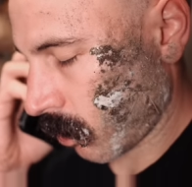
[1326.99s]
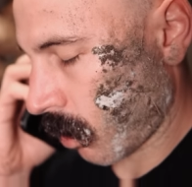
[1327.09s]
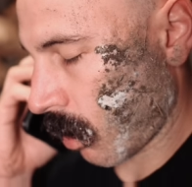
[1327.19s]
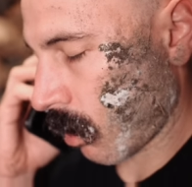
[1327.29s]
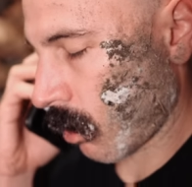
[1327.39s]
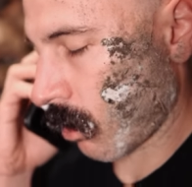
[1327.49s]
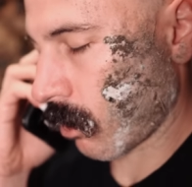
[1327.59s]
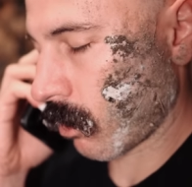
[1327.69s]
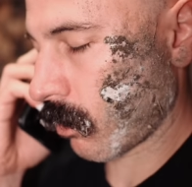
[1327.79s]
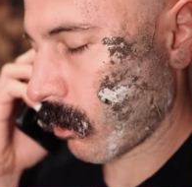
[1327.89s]
Uh,
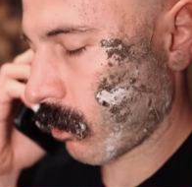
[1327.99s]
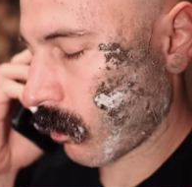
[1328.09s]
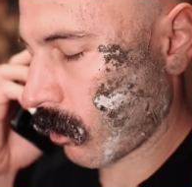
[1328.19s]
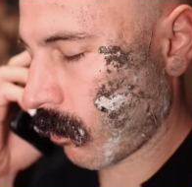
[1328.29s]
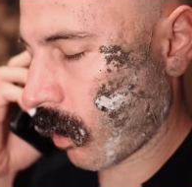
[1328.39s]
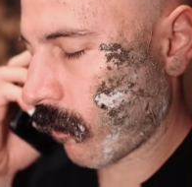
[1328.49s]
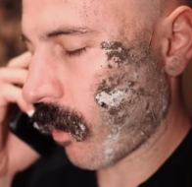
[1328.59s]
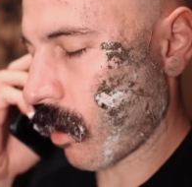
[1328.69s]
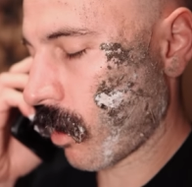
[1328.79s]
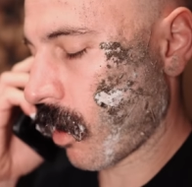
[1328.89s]

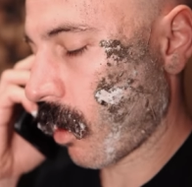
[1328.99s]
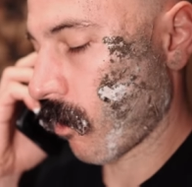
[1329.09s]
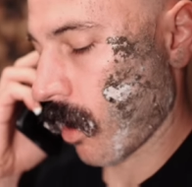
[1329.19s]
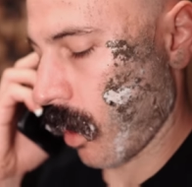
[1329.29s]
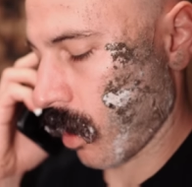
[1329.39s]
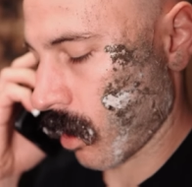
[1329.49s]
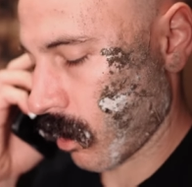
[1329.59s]
McFarlane got away.